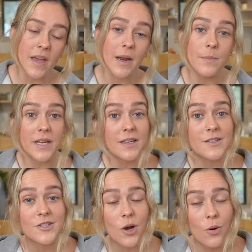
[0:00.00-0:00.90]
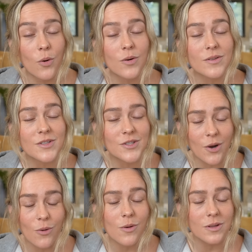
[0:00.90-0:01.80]
and being so,
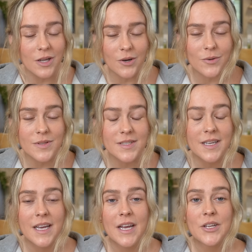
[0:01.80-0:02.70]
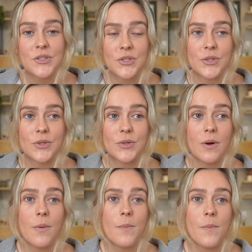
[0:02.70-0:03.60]
so close
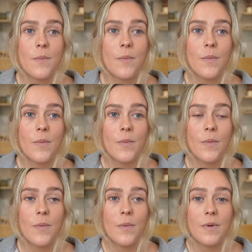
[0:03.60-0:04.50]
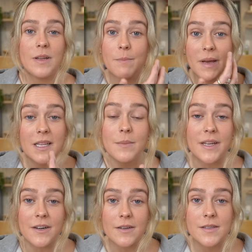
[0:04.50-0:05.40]
to
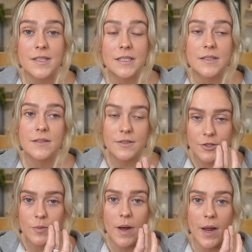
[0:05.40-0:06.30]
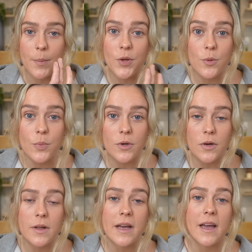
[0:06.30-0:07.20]
millimeters to my
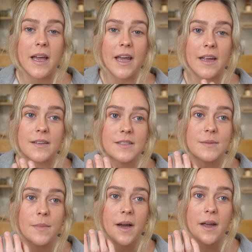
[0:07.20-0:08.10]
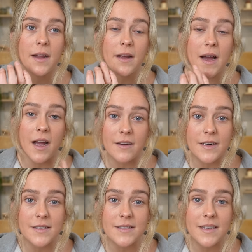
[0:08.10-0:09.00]
pupil and my
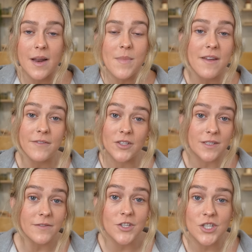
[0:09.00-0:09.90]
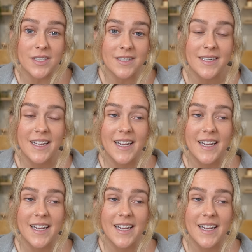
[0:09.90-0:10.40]
iris and my field of vision.